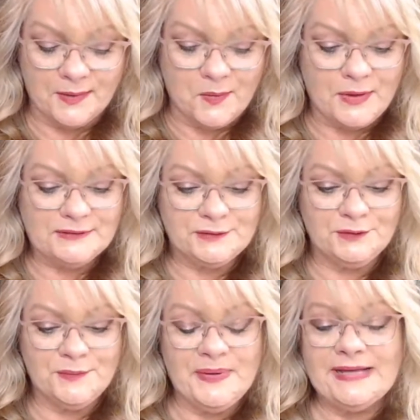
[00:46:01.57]
are going to
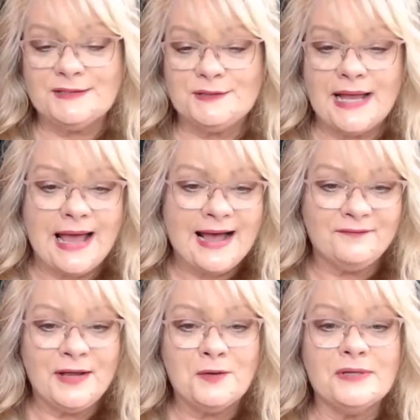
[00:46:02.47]
the beach to have
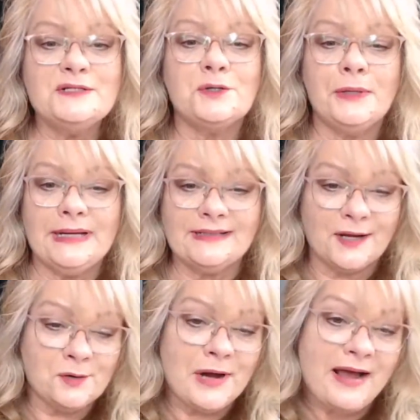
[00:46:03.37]
a retreat, a
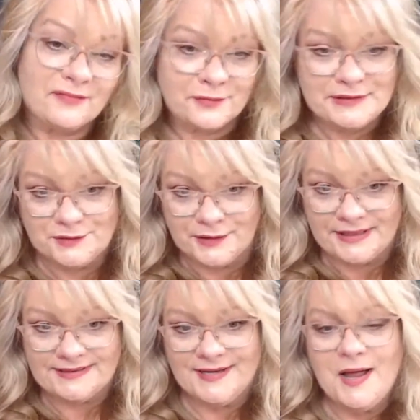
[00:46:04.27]
craft retreat.
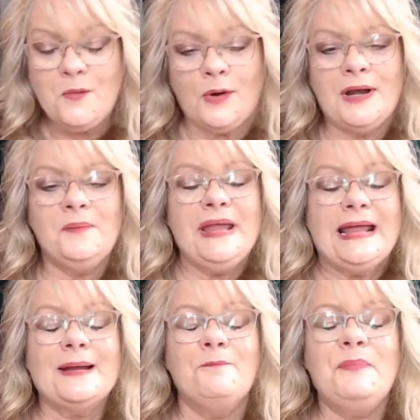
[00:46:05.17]
We're going to be
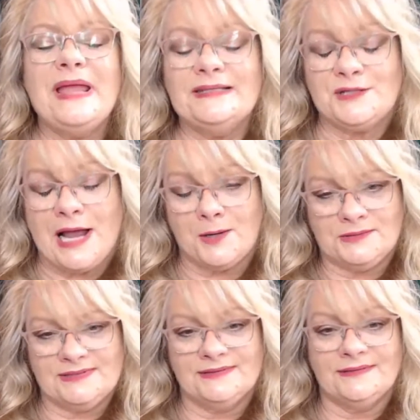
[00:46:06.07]
in a beach
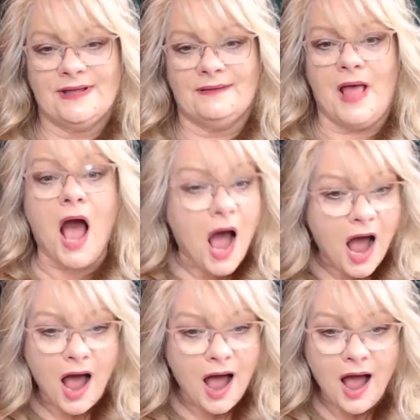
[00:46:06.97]
house.
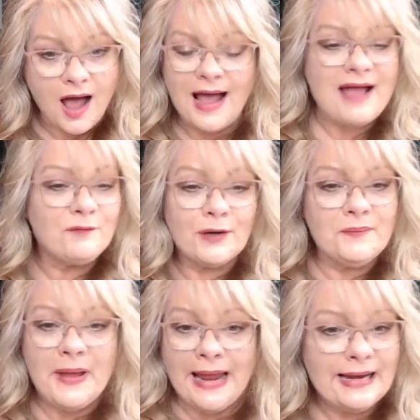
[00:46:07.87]
I've already
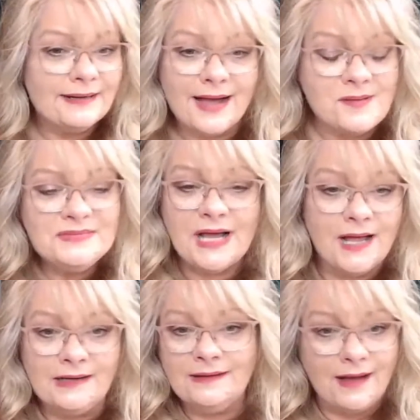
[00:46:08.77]
paid. I'm
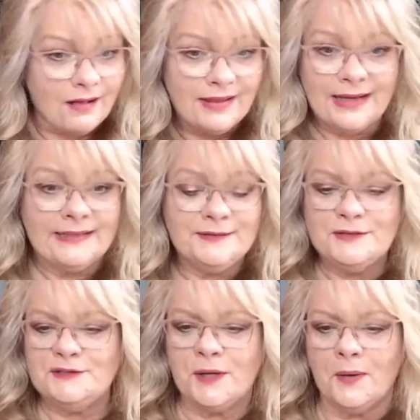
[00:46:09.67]
done. All I got to do
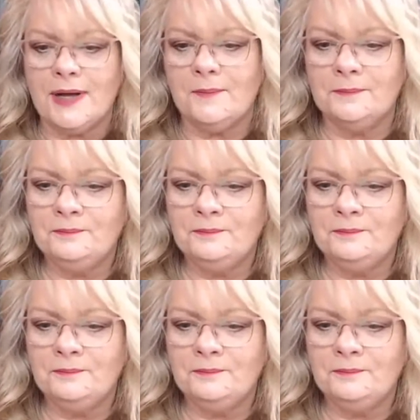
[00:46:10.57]
is show up.